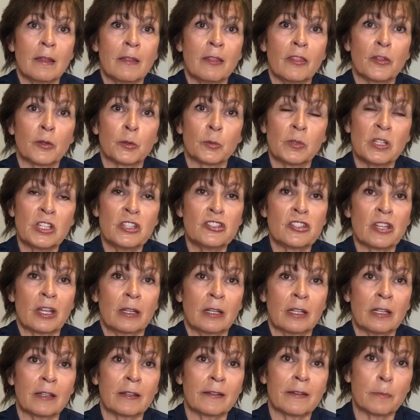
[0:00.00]
the
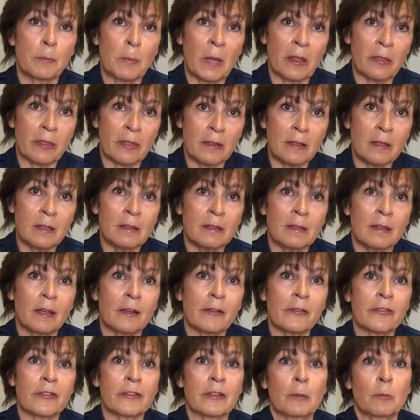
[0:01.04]
Regenix method of
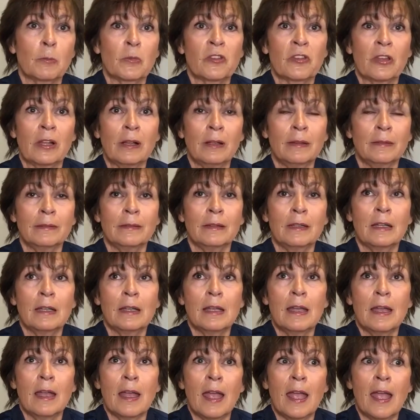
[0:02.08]
stem cell,
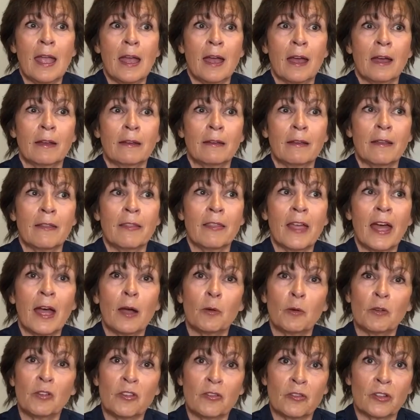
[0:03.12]
and that
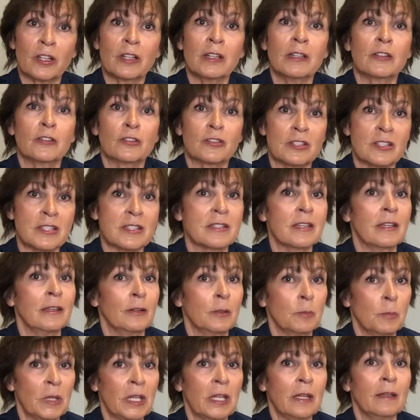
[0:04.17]
was very interesting to
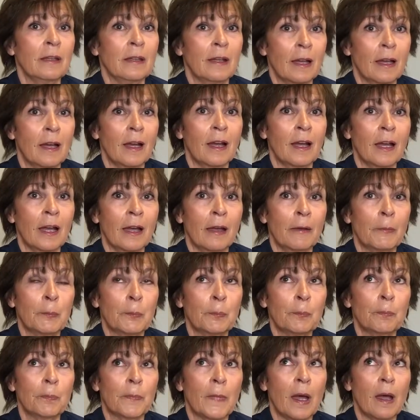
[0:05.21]
me.
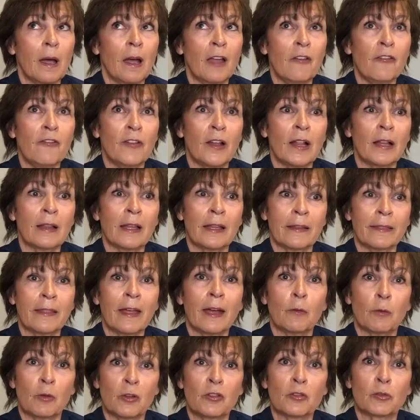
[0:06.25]
I felt like
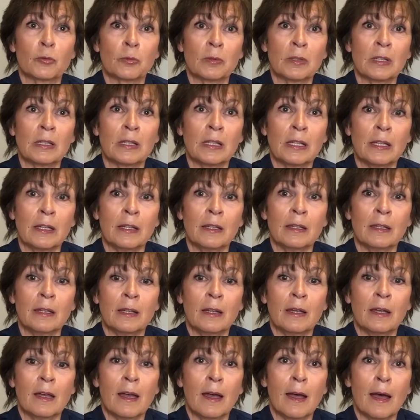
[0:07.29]
that was really
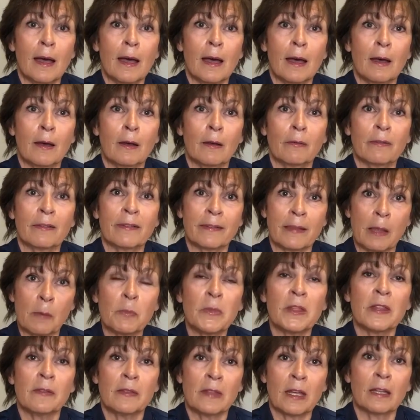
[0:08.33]

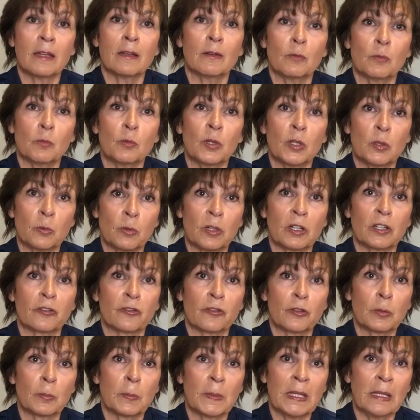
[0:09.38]
something that would work
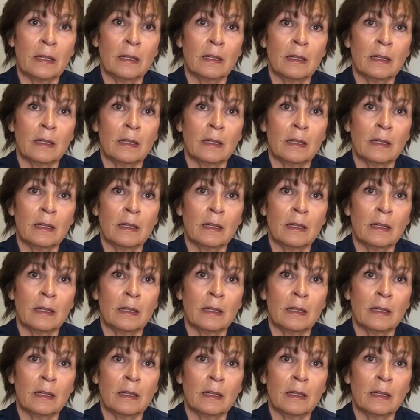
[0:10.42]
for me.